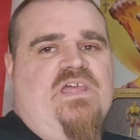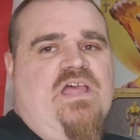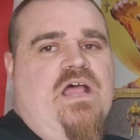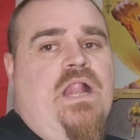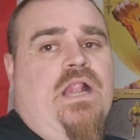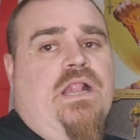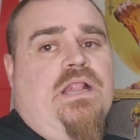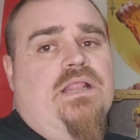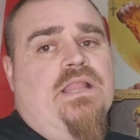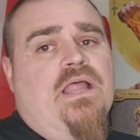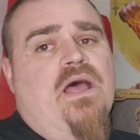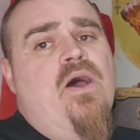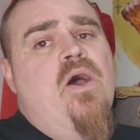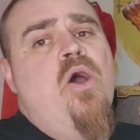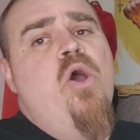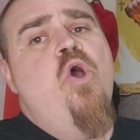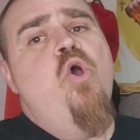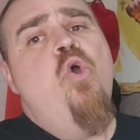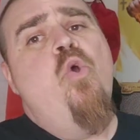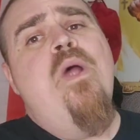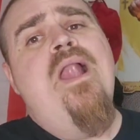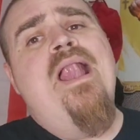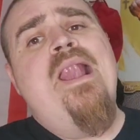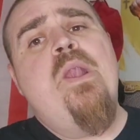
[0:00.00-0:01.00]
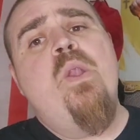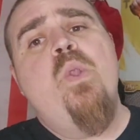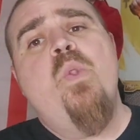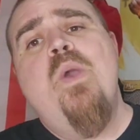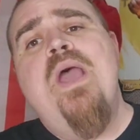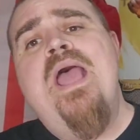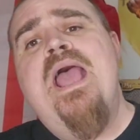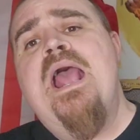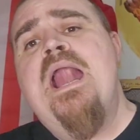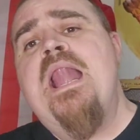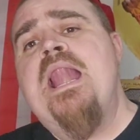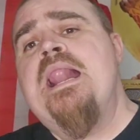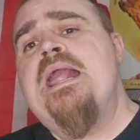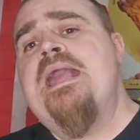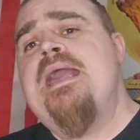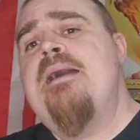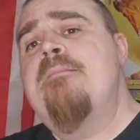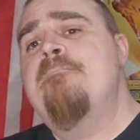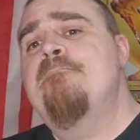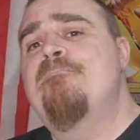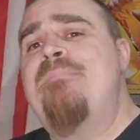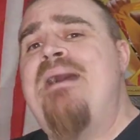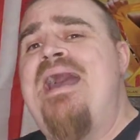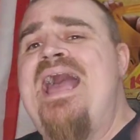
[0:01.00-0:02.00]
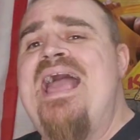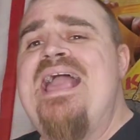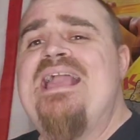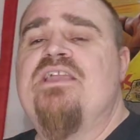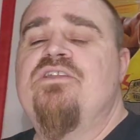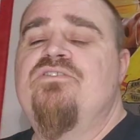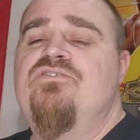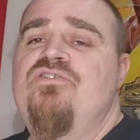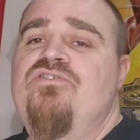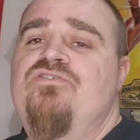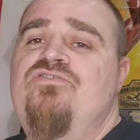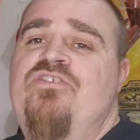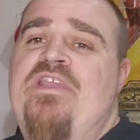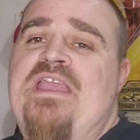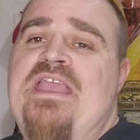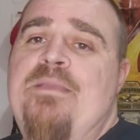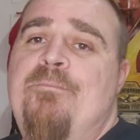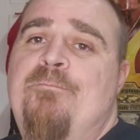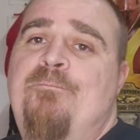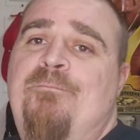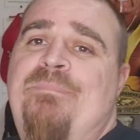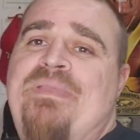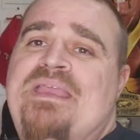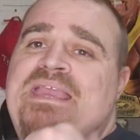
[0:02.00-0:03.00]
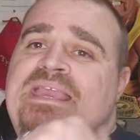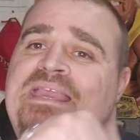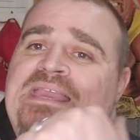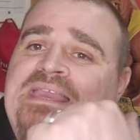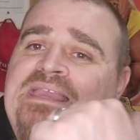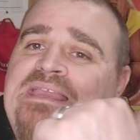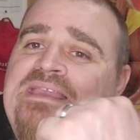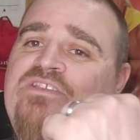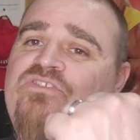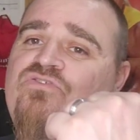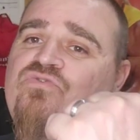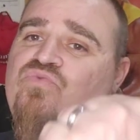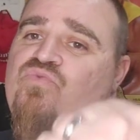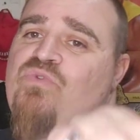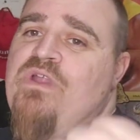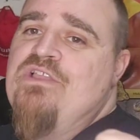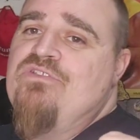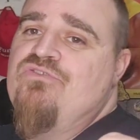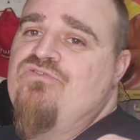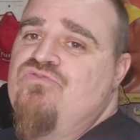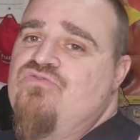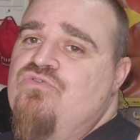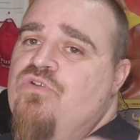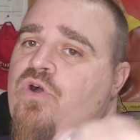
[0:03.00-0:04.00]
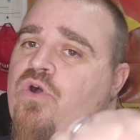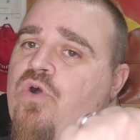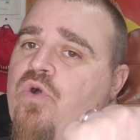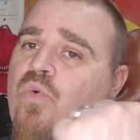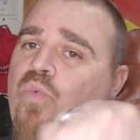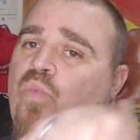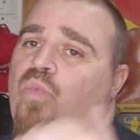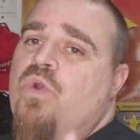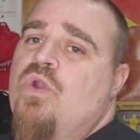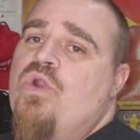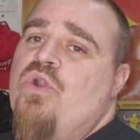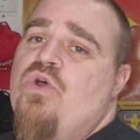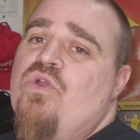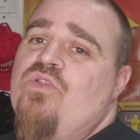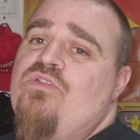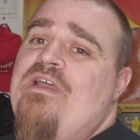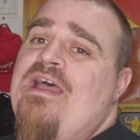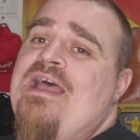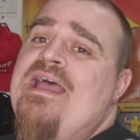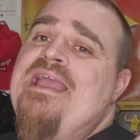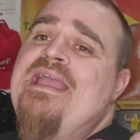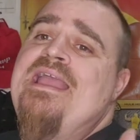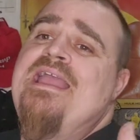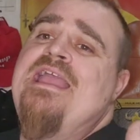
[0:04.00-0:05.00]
Hello and welcome back to J.P.'s Retro World. I